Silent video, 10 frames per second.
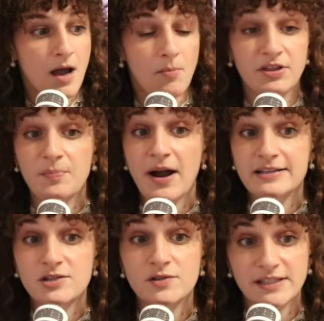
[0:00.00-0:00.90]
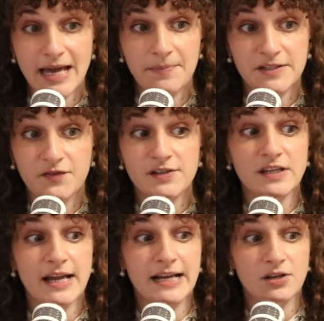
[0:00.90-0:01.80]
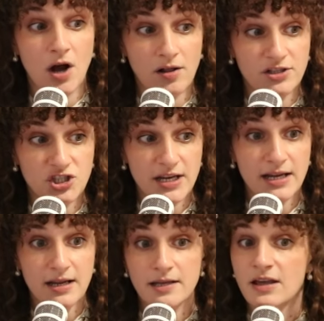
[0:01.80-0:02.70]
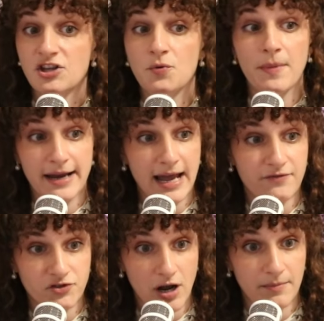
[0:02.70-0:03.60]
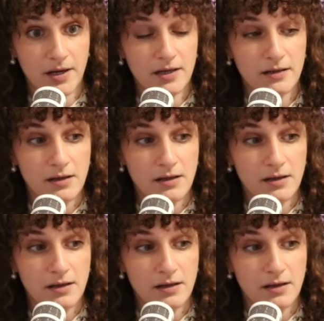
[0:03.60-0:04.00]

But the practical step is first acknowledging that you might have trauma,